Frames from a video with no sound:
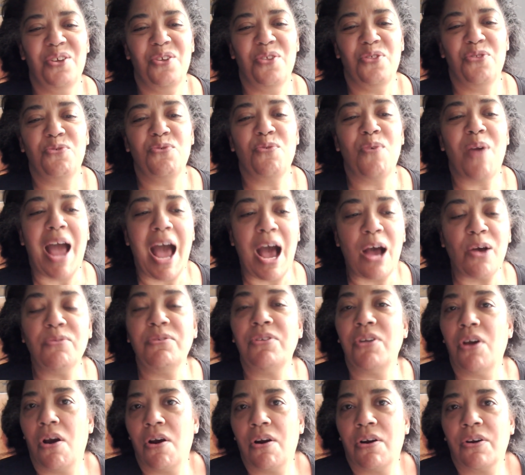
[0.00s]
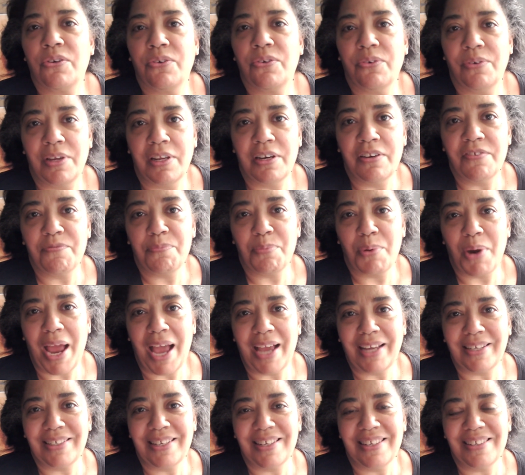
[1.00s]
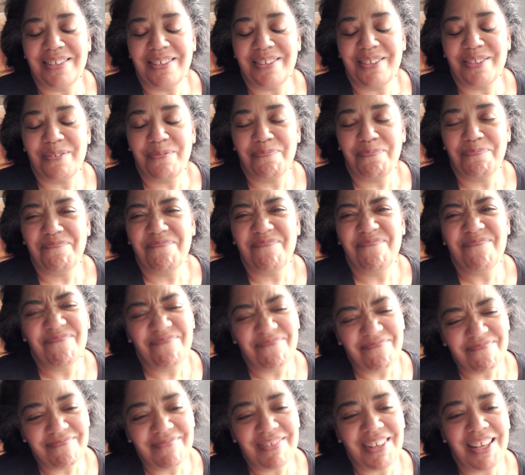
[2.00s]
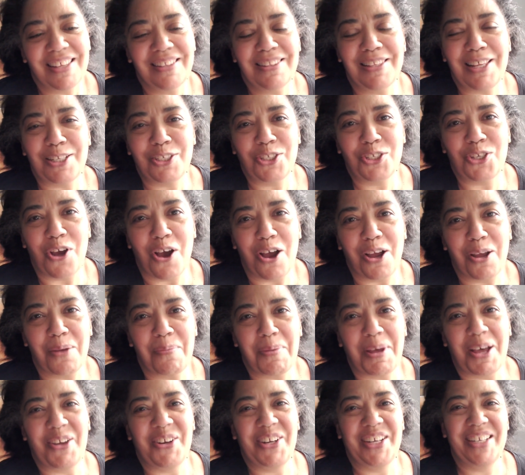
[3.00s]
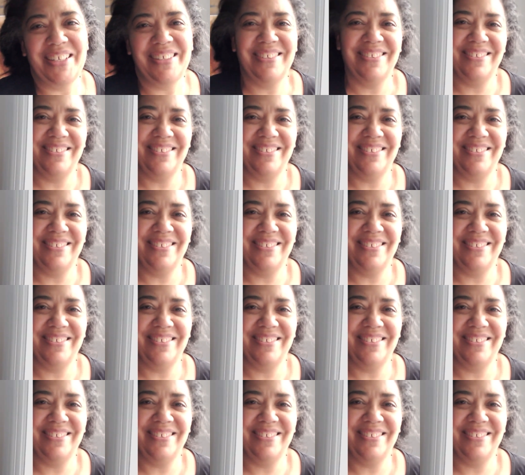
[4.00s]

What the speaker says: throughout our creative practice. Let's talk about it.